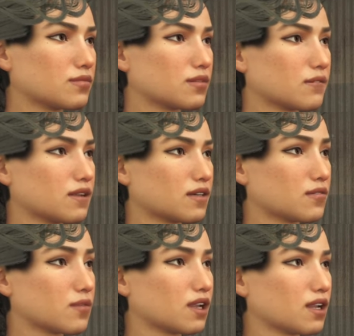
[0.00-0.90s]
Many
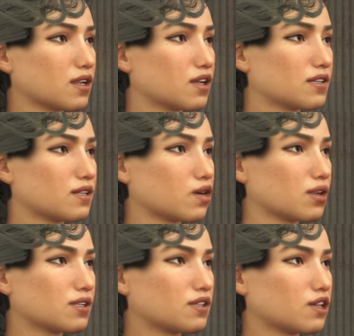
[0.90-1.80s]
believe that Delta City
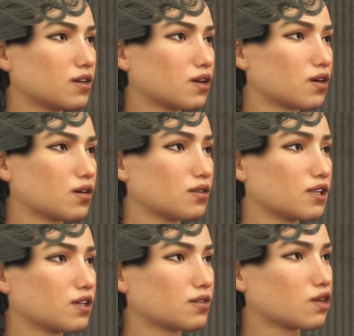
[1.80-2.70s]
will destroy old
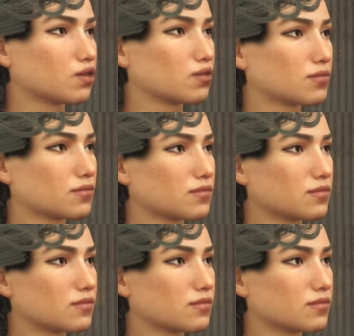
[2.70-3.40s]
Detroit.